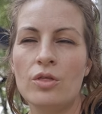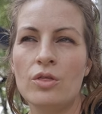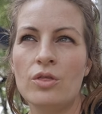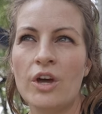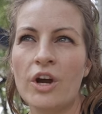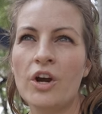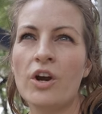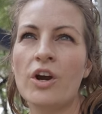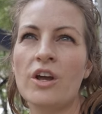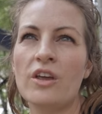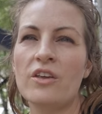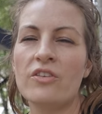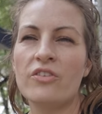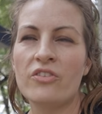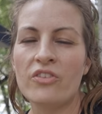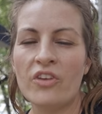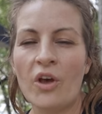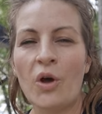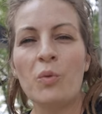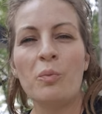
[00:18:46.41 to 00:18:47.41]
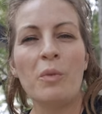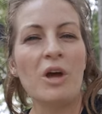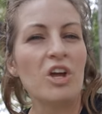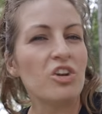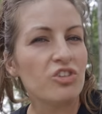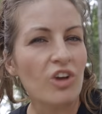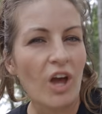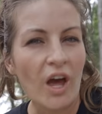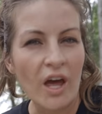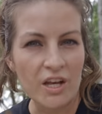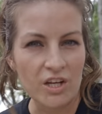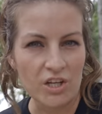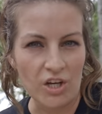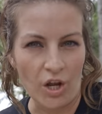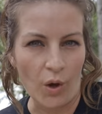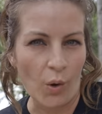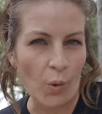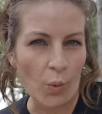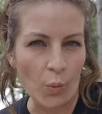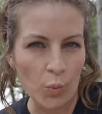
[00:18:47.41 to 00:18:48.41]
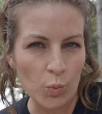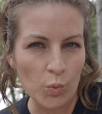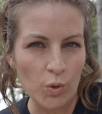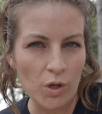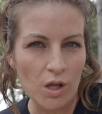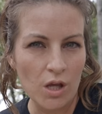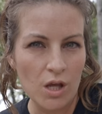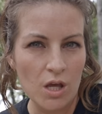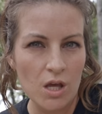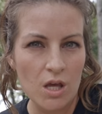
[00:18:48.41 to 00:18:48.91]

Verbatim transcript: There is so much unknown